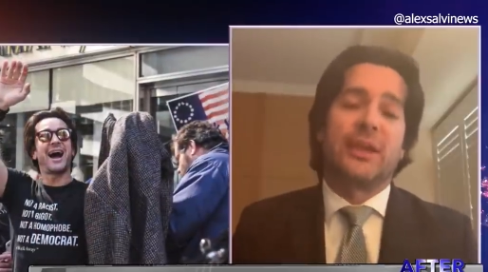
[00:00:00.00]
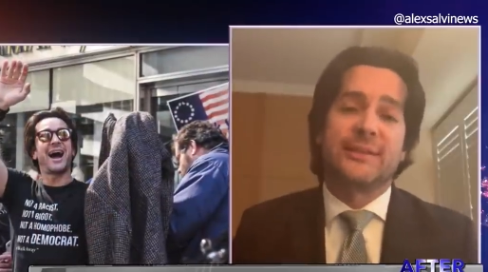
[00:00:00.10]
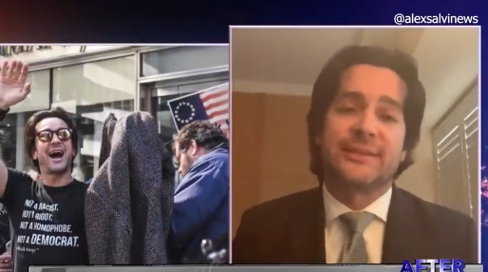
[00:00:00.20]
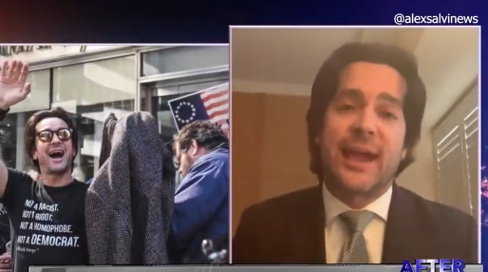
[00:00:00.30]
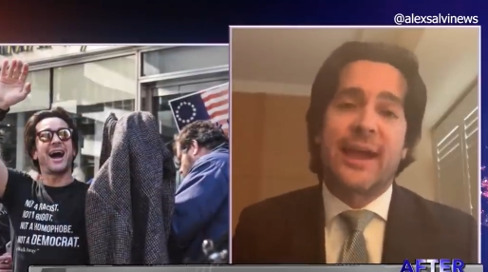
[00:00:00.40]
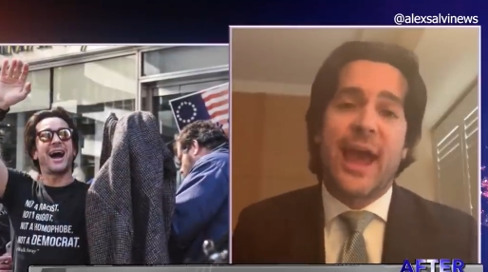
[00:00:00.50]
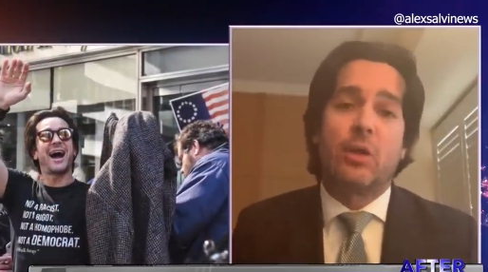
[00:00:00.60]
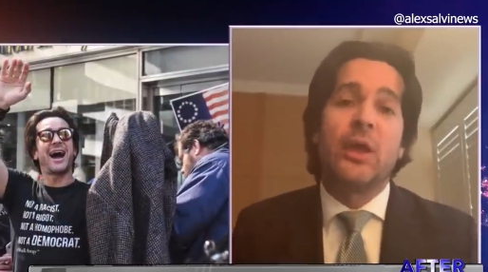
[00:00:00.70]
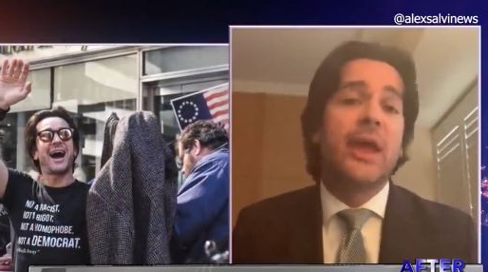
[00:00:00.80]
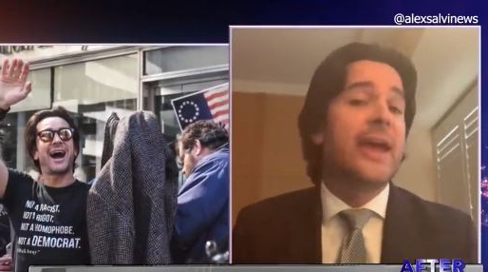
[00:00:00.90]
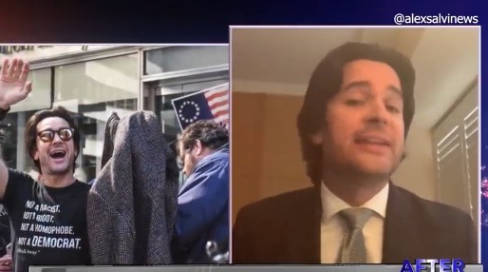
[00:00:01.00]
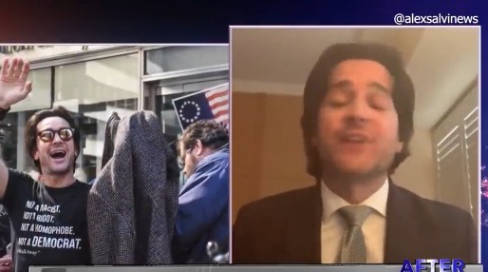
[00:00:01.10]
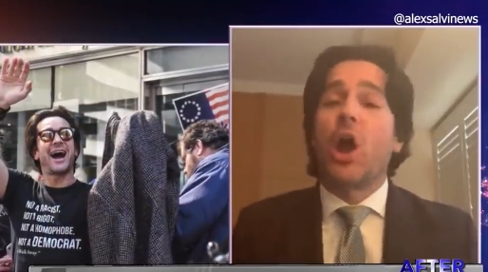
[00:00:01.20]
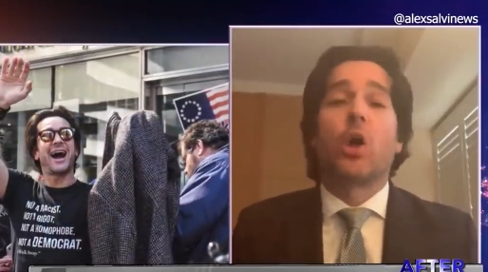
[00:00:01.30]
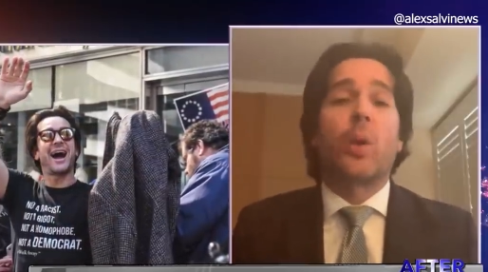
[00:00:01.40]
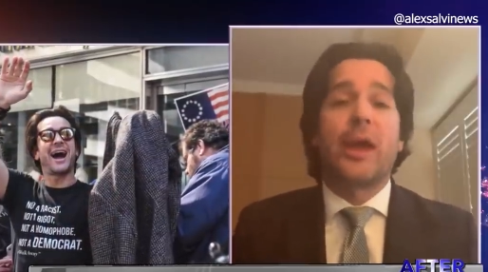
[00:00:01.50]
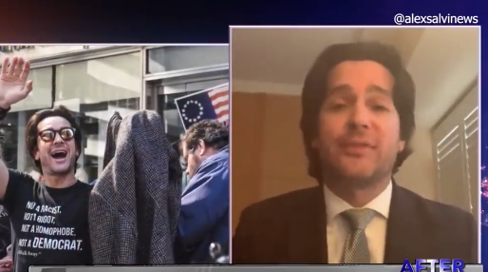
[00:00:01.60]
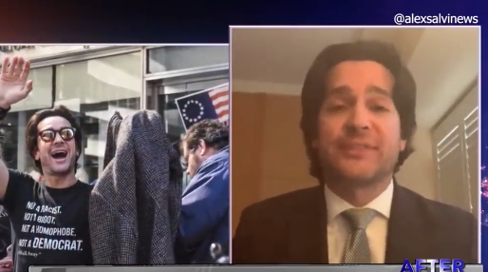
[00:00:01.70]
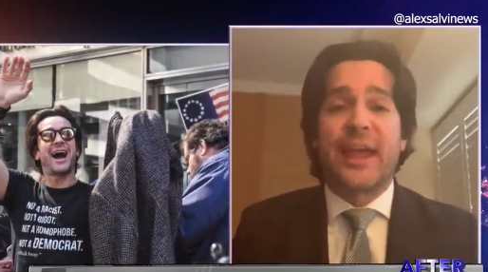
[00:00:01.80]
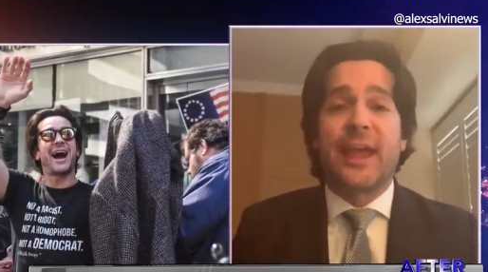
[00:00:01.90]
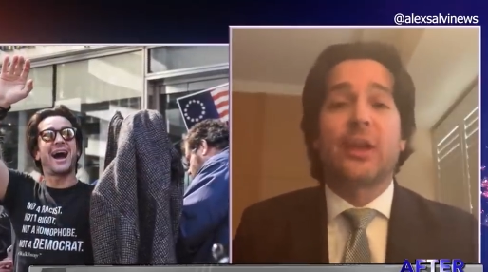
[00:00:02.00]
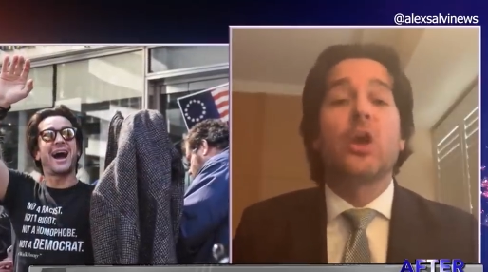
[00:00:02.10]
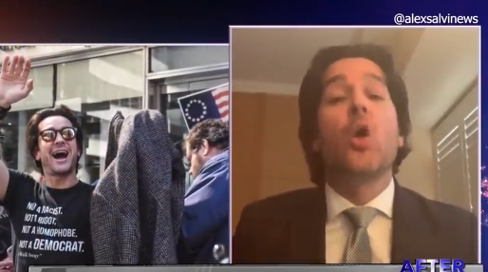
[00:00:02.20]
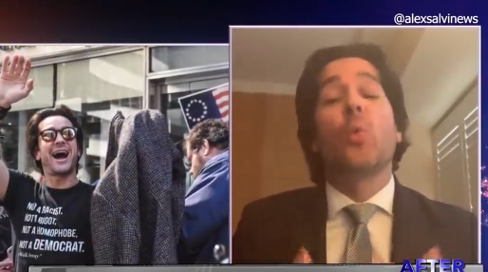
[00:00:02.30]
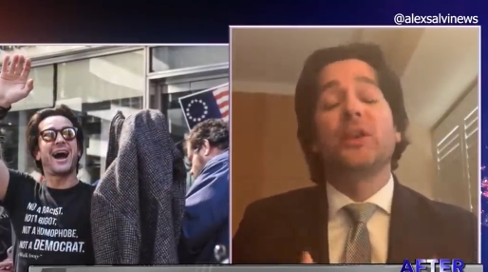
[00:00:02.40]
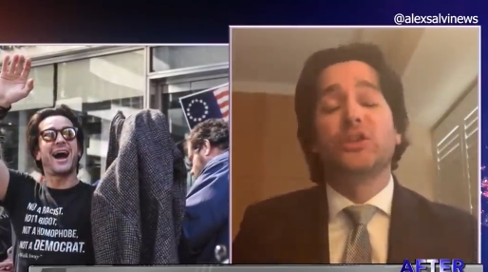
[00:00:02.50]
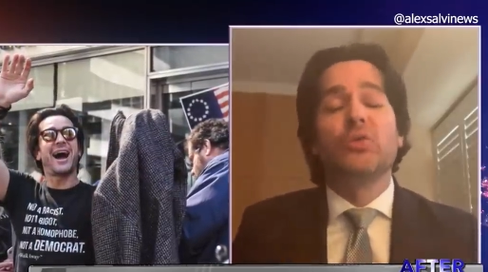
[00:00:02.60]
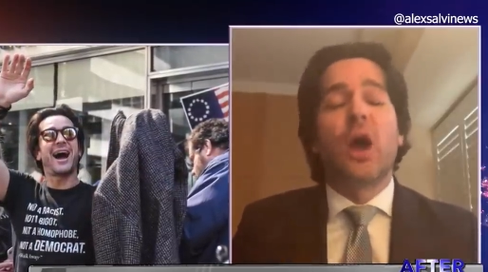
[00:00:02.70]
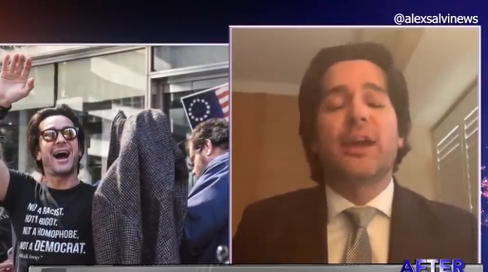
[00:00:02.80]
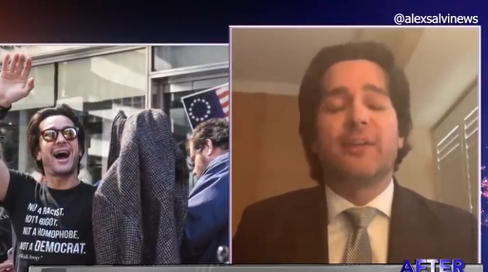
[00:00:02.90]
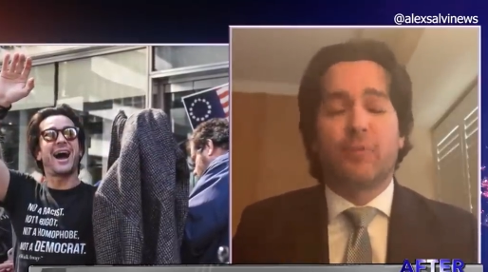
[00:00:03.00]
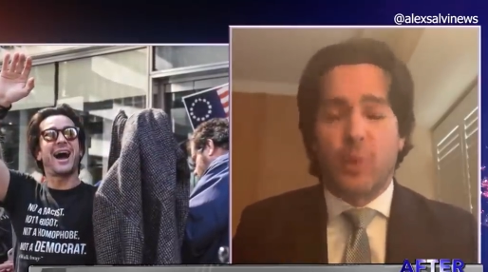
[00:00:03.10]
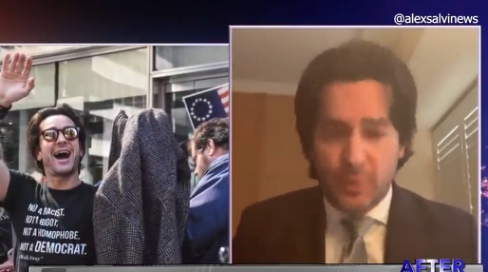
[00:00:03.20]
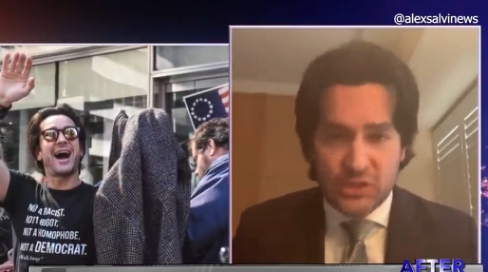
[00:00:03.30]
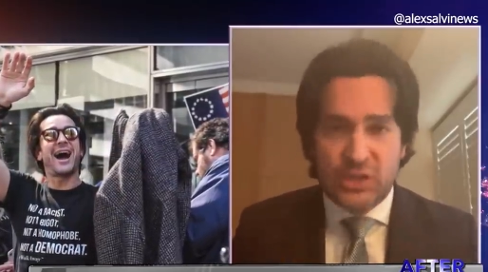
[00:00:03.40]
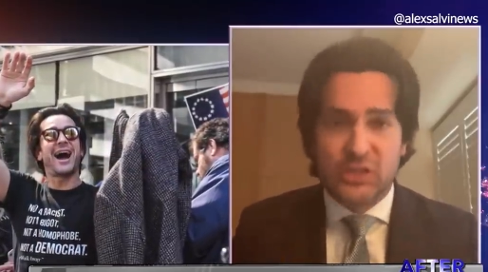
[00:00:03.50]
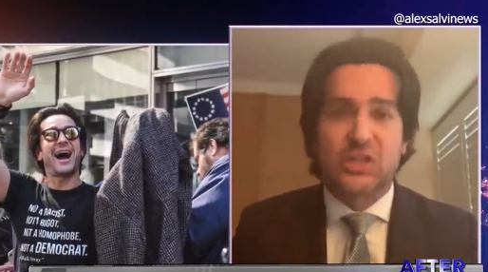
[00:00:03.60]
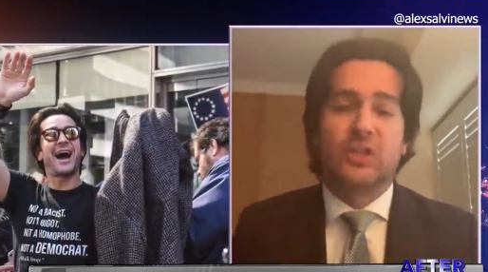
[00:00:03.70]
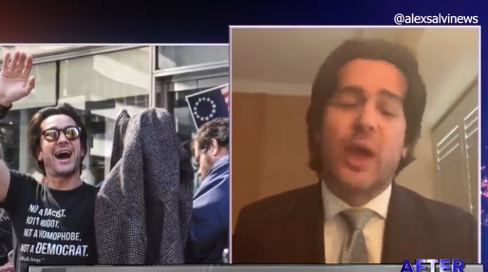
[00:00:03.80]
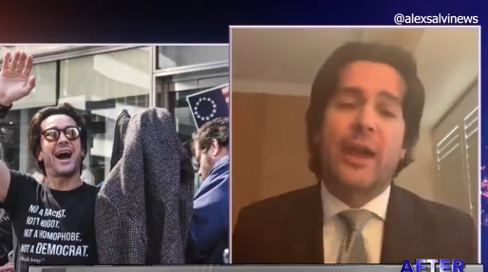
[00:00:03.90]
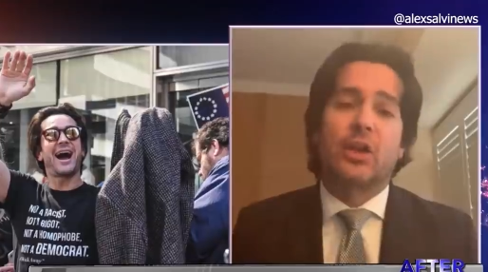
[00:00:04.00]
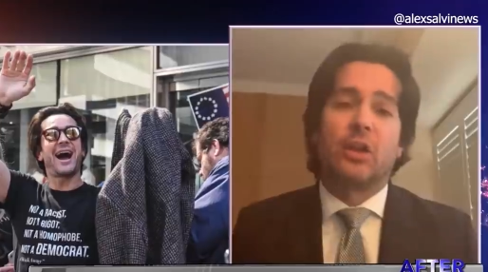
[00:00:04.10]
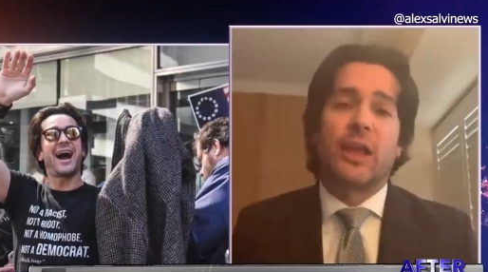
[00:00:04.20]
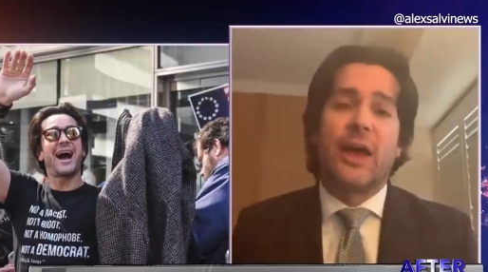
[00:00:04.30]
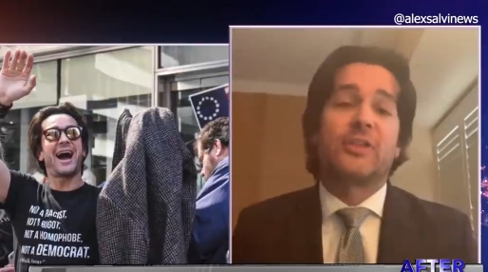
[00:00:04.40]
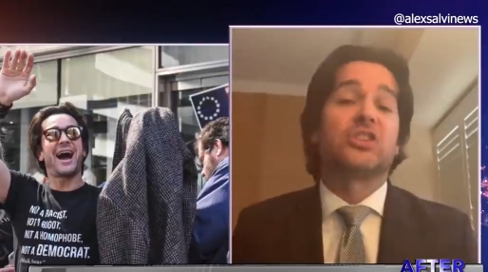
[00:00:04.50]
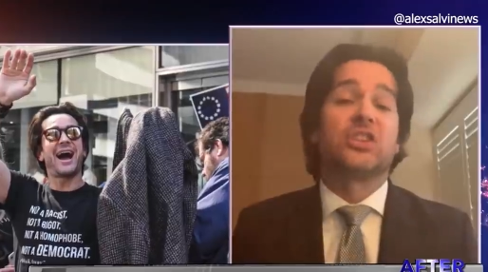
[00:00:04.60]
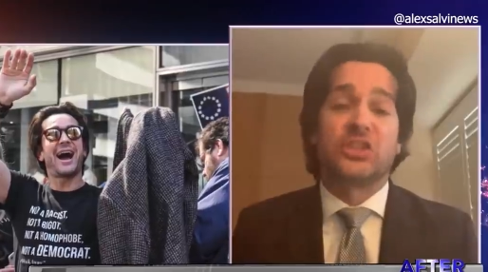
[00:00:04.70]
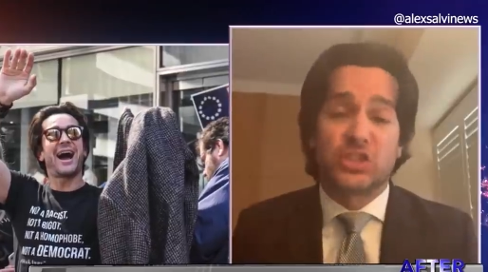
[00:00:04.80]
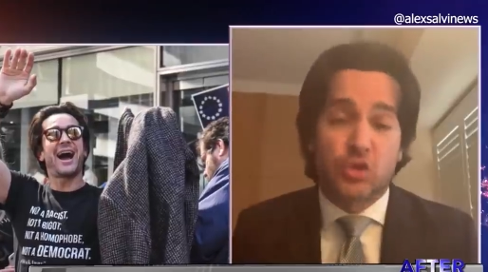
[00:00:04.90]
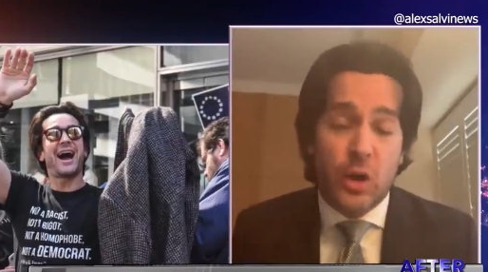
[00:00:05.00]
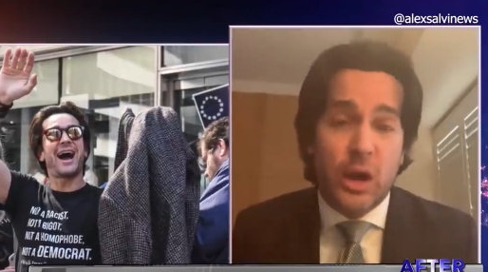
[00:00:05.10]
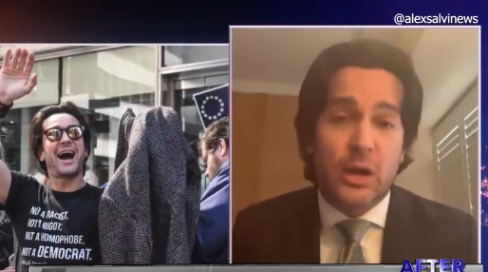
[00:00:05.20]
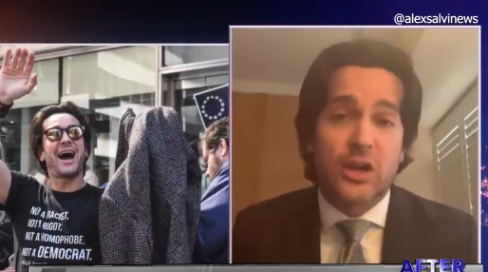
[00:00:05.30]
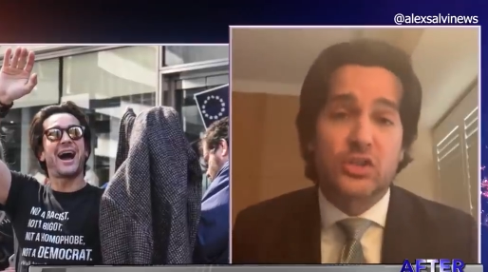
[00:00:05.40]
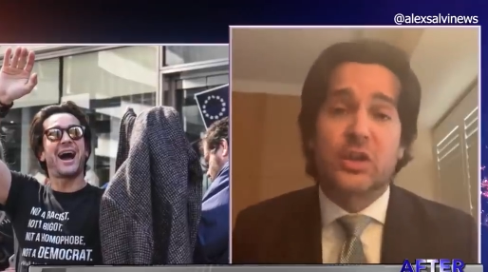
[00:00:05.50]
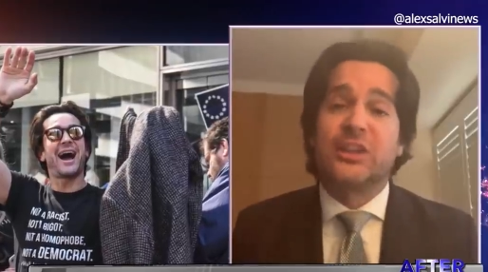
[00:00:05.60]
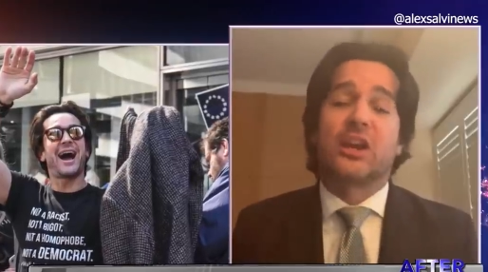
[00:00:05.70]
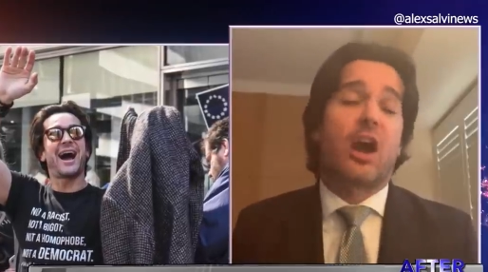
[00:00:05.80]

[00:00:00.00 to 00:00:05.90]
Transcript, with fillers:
Speaker 1: the inside out. It's our way of saying we do not give permission to the radical left to destroy our country, to